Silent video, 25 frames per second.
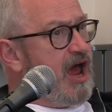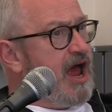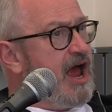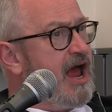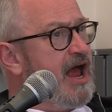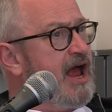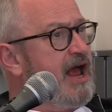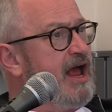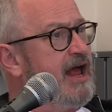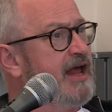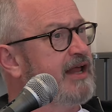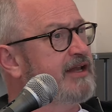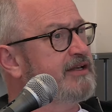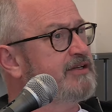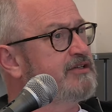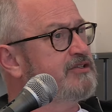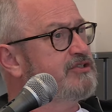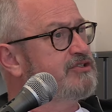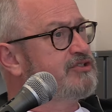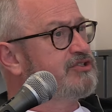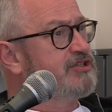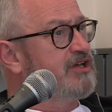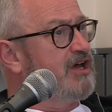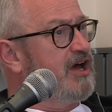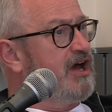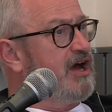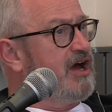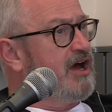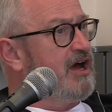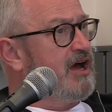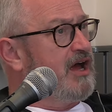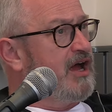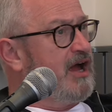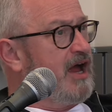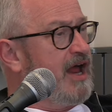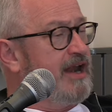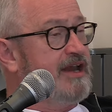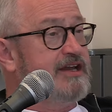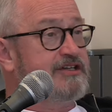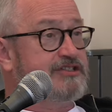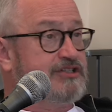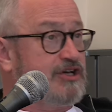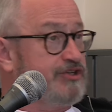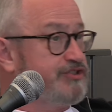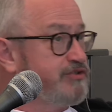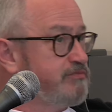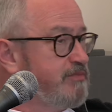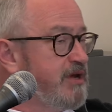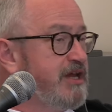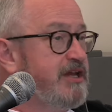And uh, and it
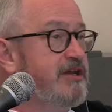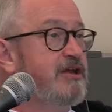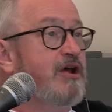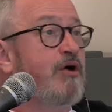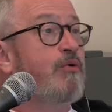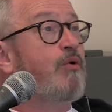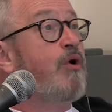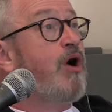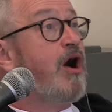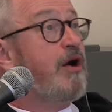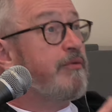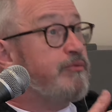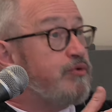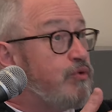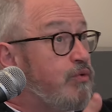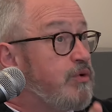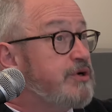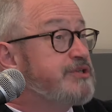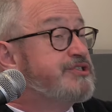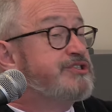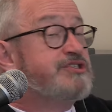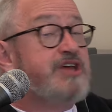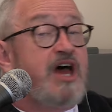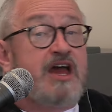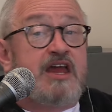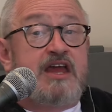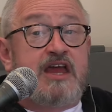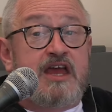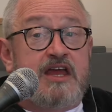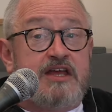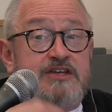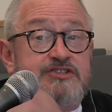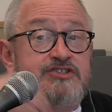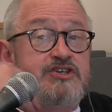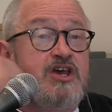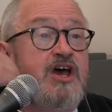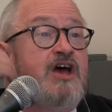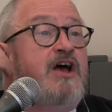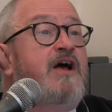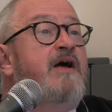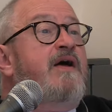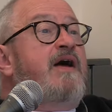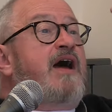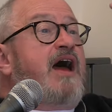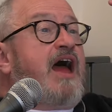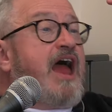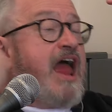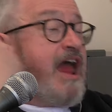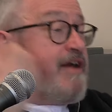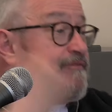doesn't mean you know what I'd always say is
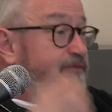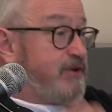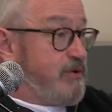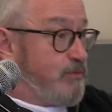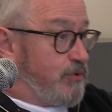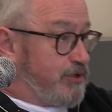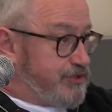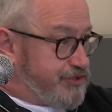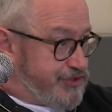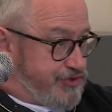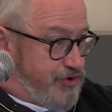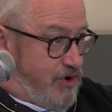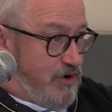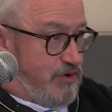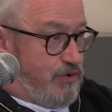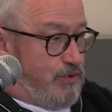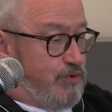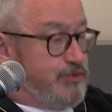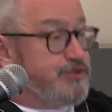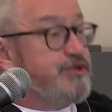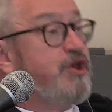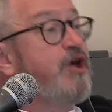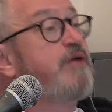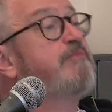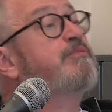everyone struggles